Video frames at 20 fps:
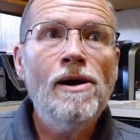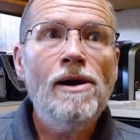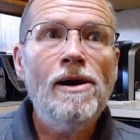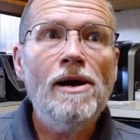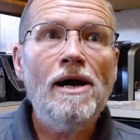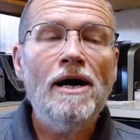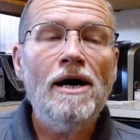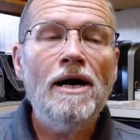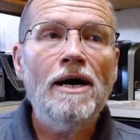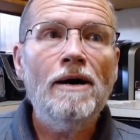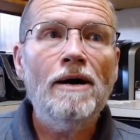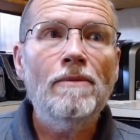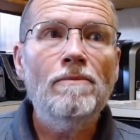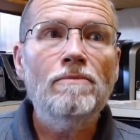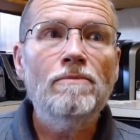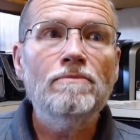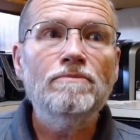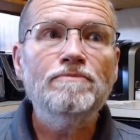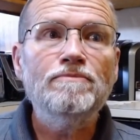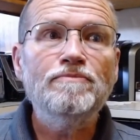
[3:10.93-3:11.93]

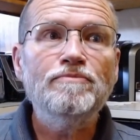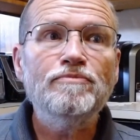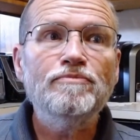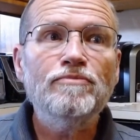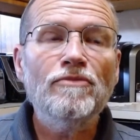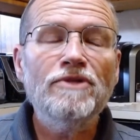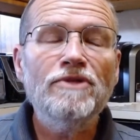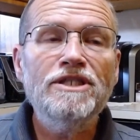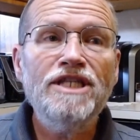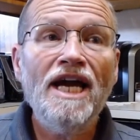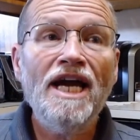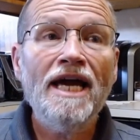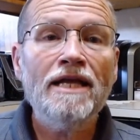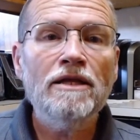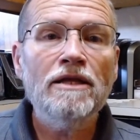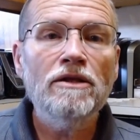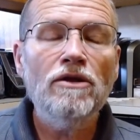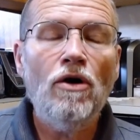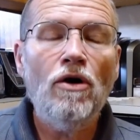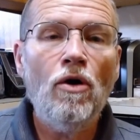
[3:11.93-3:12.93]
Um,
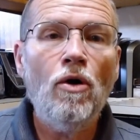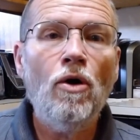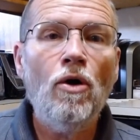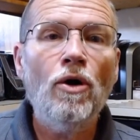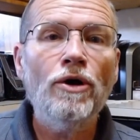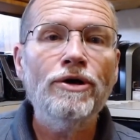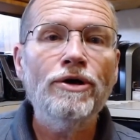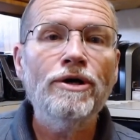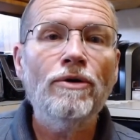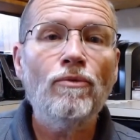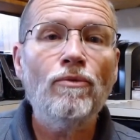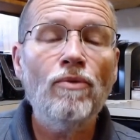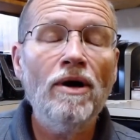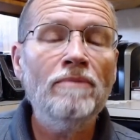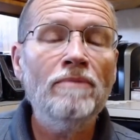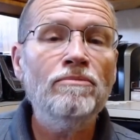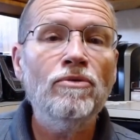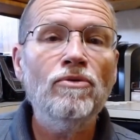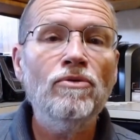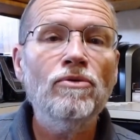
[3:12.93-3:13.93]
channel on
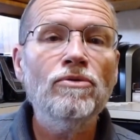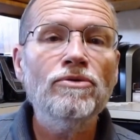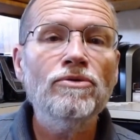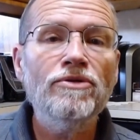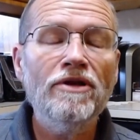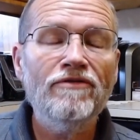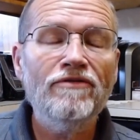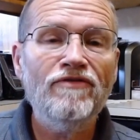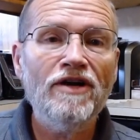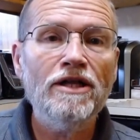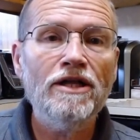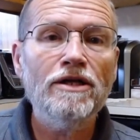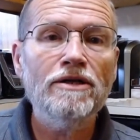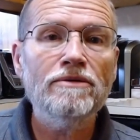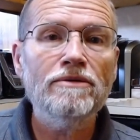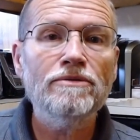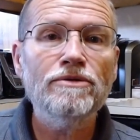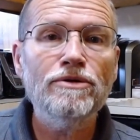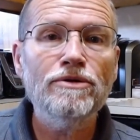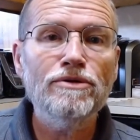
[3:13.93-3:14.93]
Rumble, the
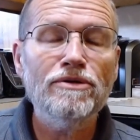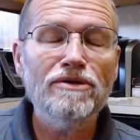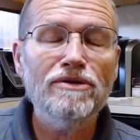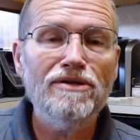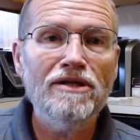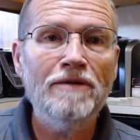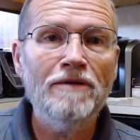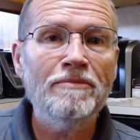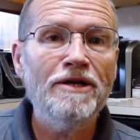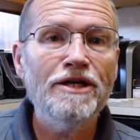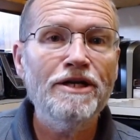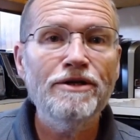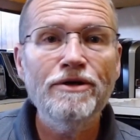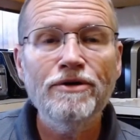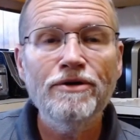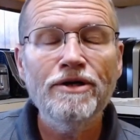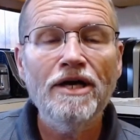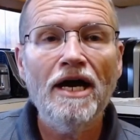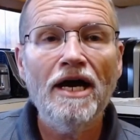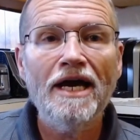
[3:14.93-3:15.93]
fellow limited
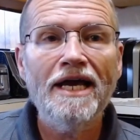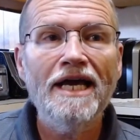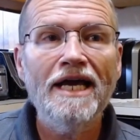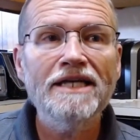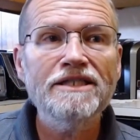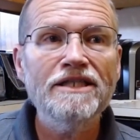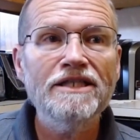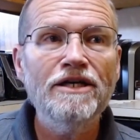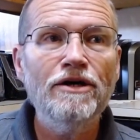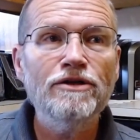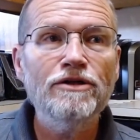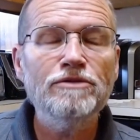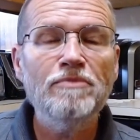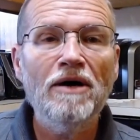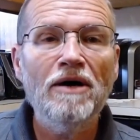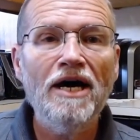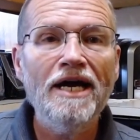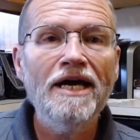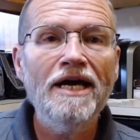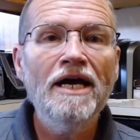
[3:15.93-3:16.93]
duty, I guess he goes
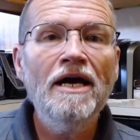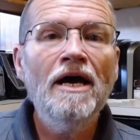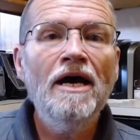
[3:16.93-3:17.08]
by.